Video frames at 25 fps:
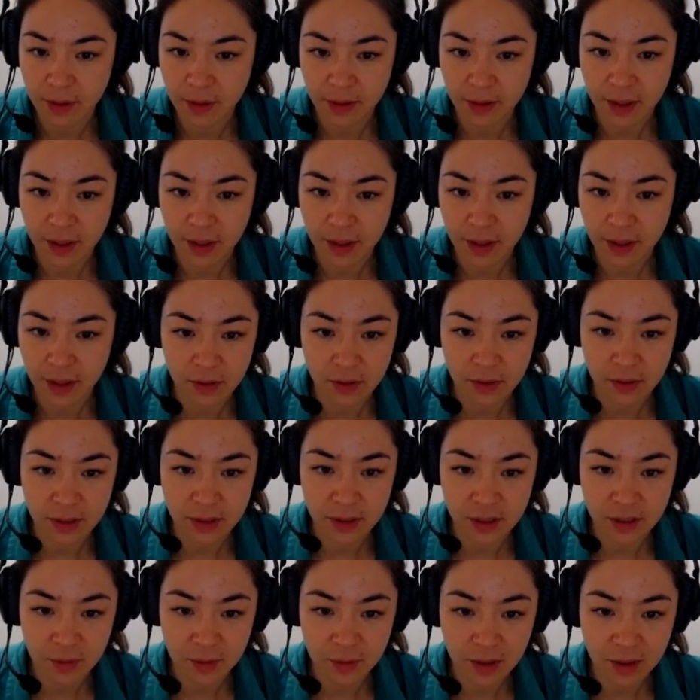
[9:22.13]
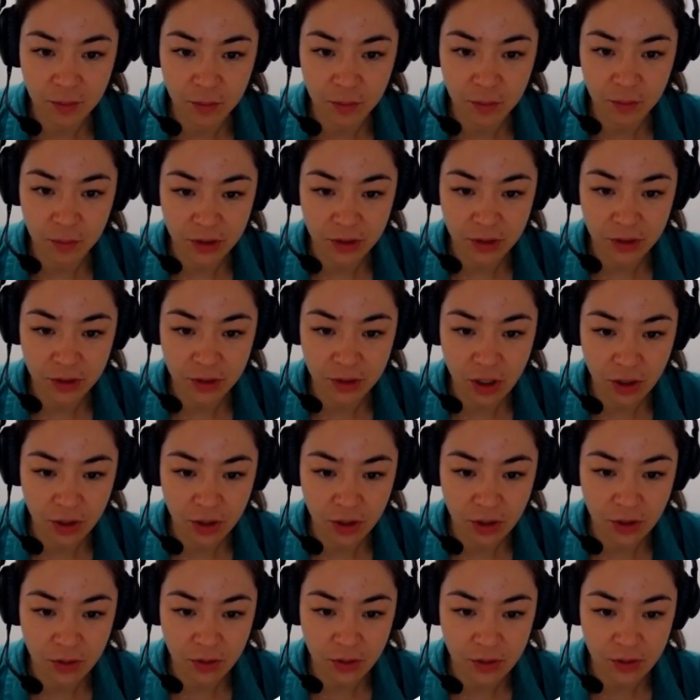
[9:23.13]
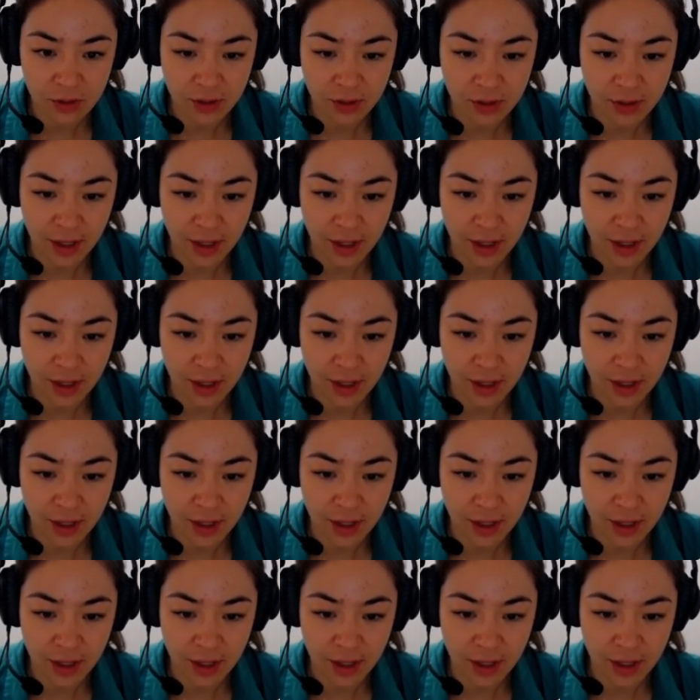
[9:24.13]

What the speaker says: Yep, so this is me, Burritos at Tacos,